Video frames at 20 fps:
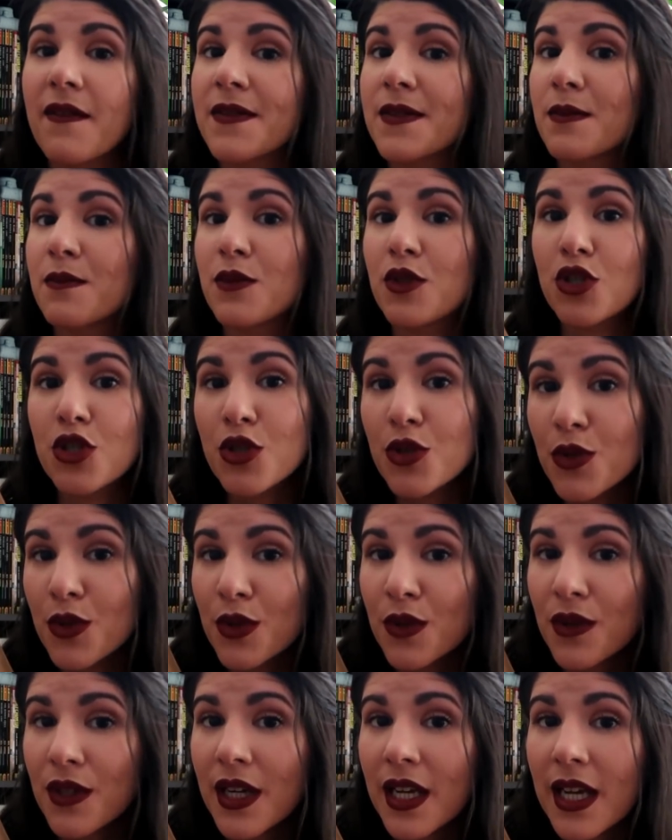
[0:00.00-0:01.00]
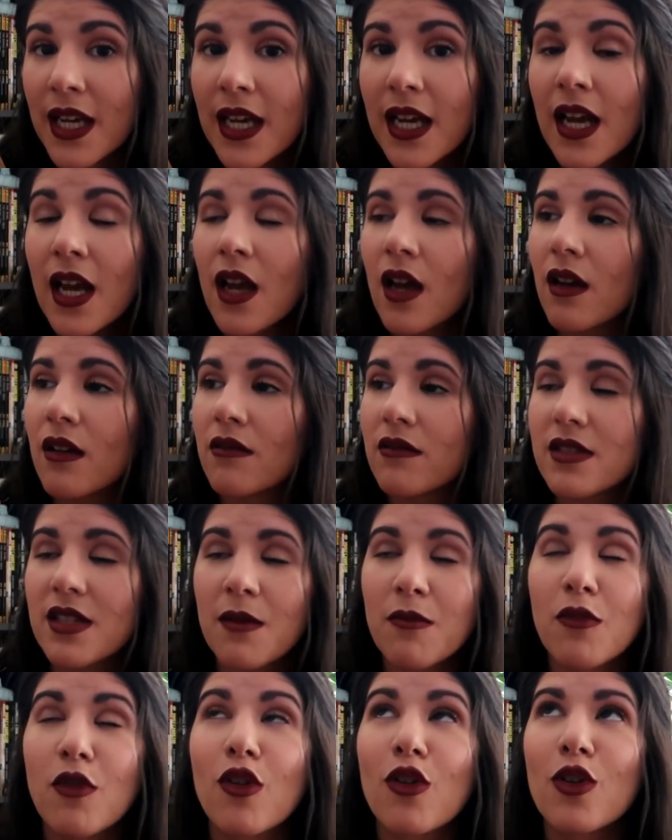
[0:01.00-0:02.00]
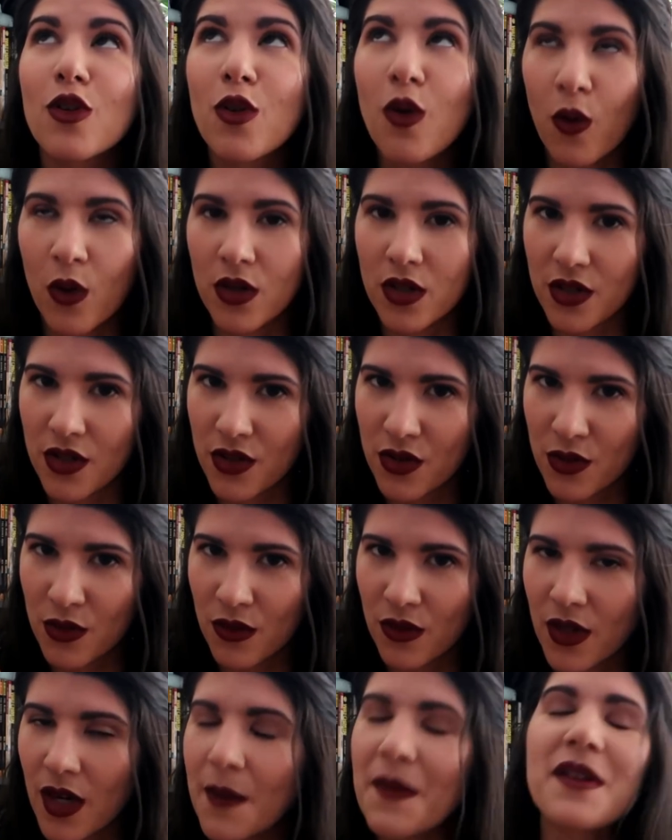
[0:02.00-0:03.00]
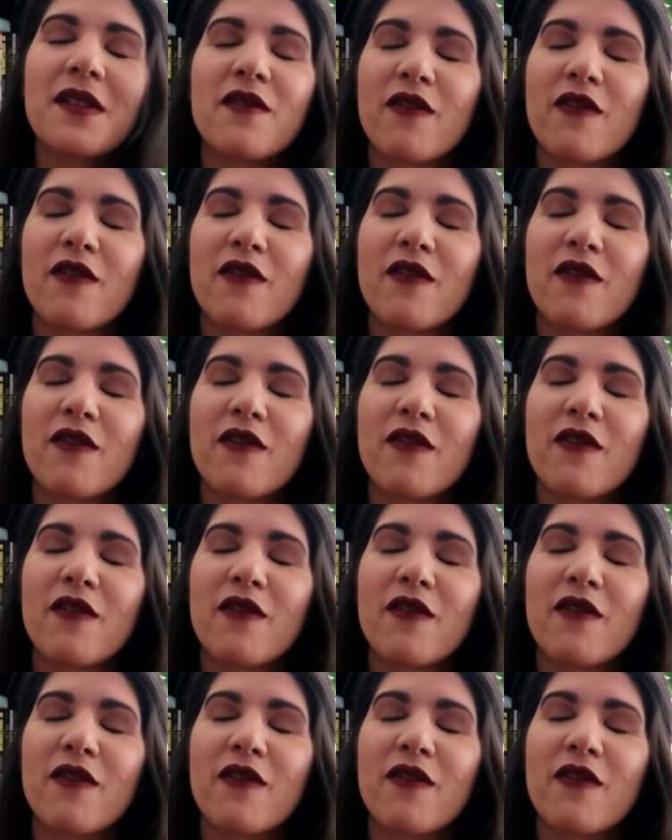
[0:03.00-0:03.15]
They have some jewelry, some gorgeous jewelry.